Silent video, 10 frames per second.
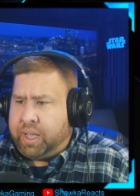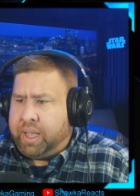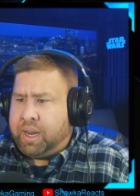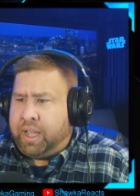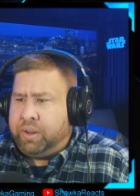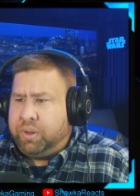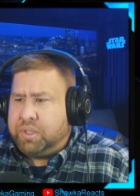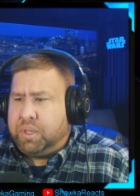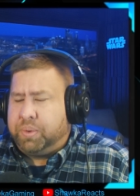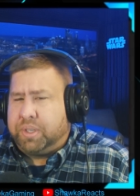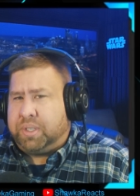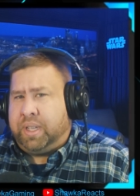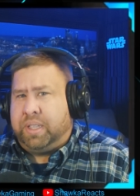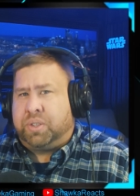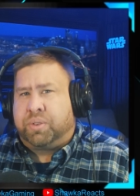And I don't necessarily want to
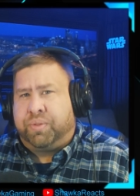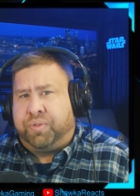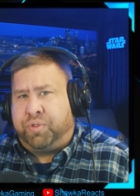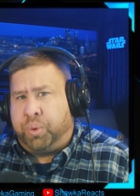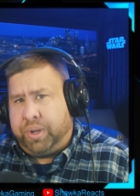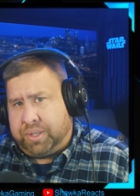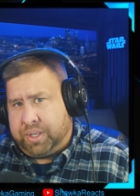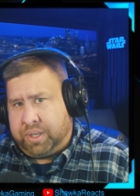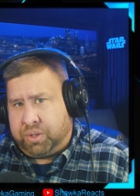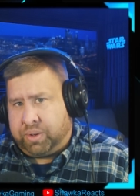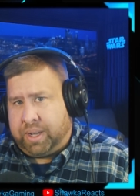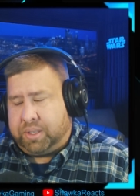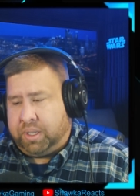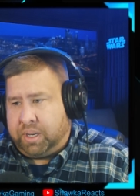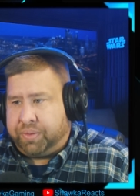say it's her voice that is
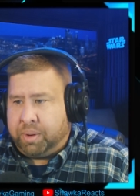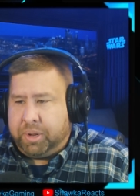drastically different.